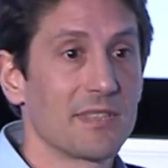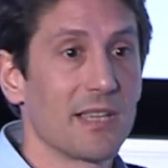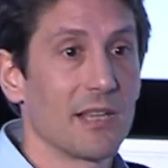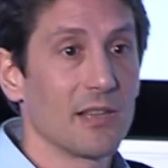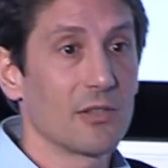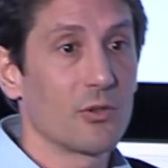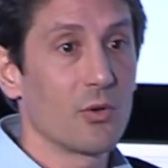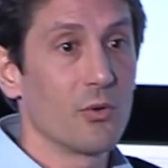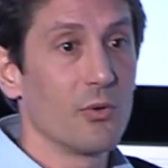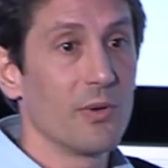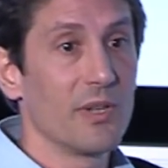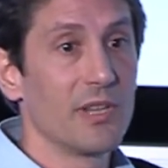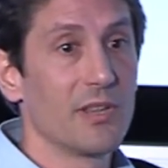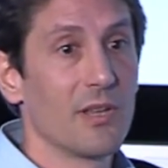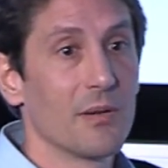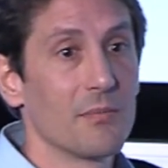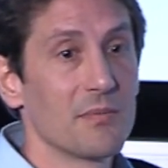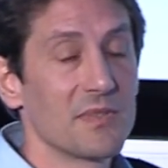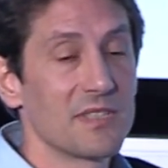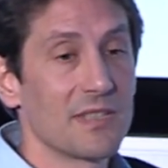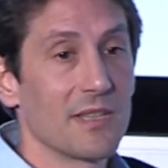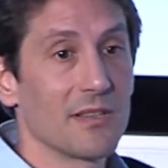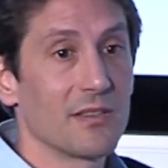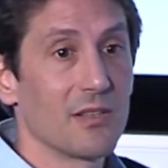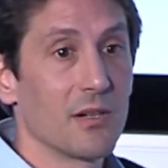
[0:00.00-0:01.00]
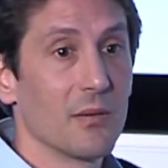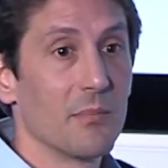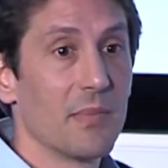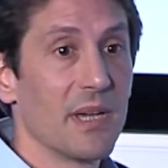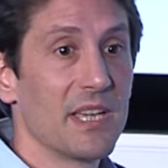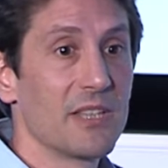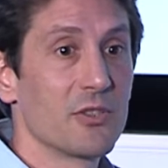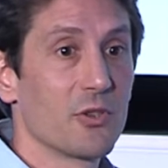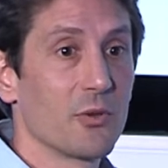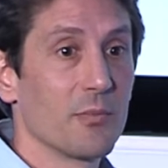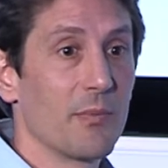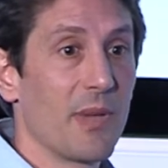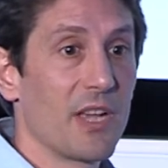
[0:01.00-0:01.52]
algorithms that are
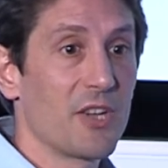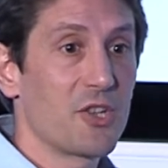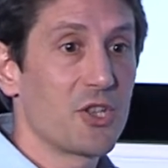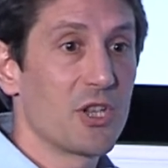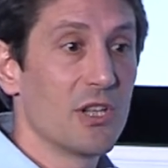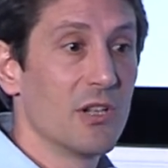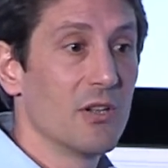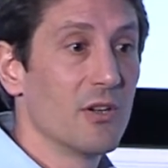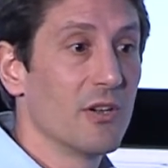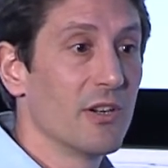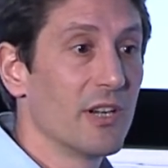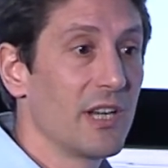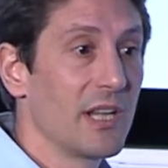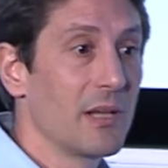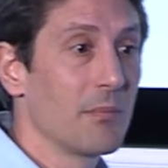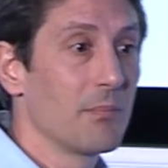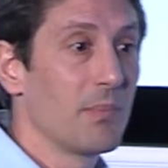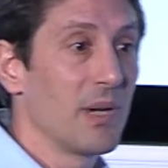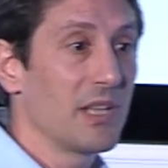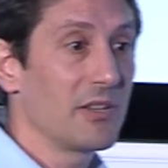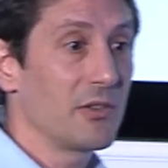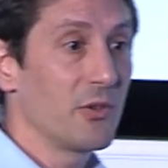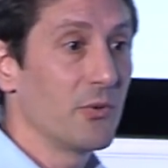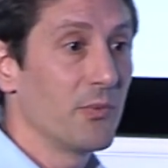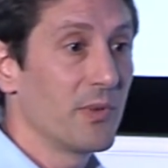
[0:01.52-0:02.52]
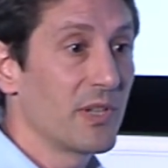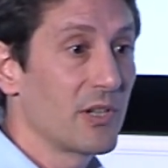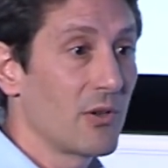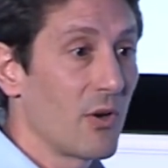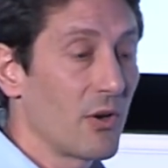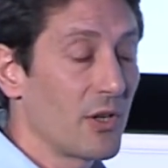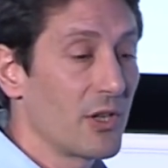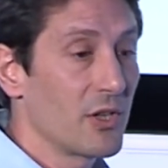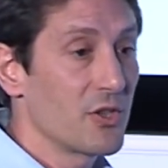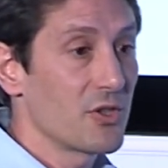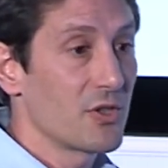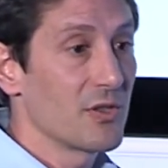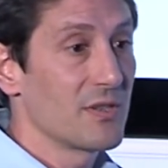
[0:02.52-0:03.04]
based on machine learning, pattern
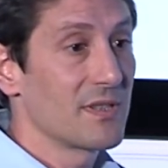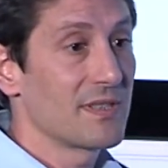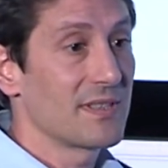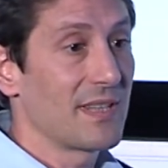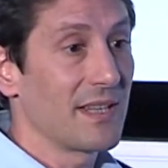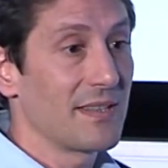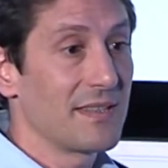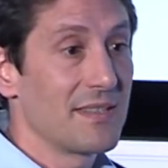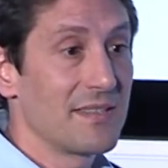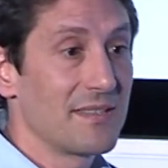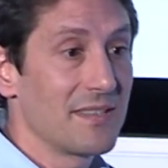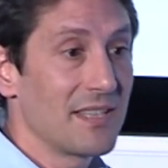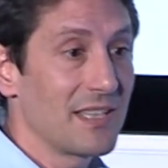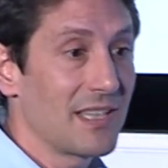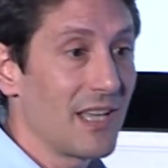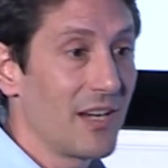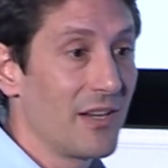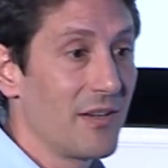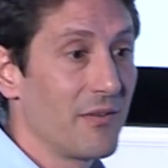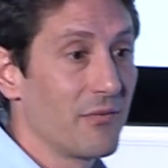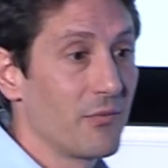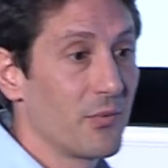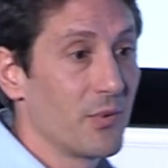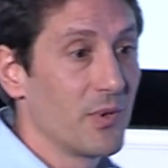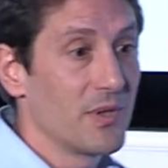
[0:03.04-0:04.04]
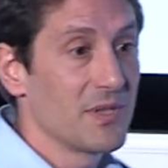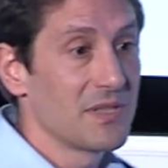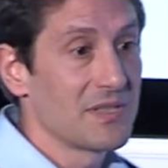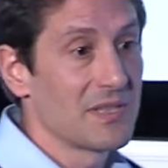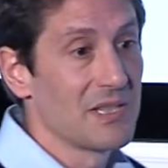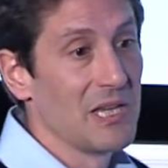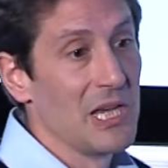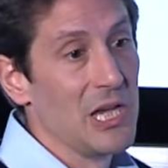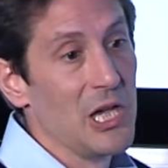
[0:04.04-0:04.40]
recognition, statistical inference,